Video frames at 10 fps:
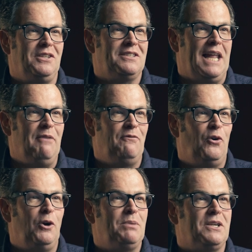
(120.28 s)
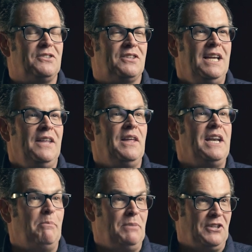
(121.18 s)
slammed for it because the
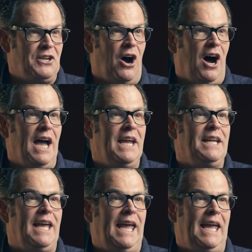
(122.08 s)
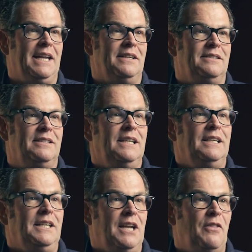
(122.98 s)
numbers are 9 and
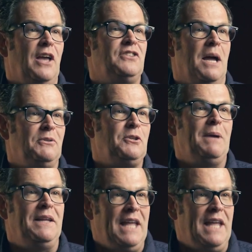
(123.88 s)
you know, those numbers have been